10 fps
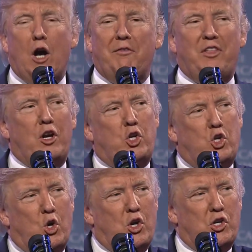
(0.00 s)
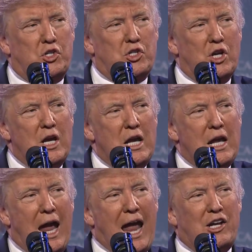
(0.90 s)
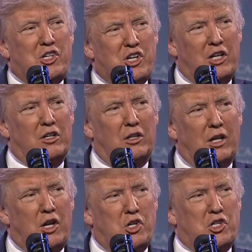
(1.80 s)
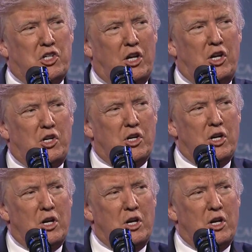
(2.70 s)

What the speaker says: of their choice and signal legislation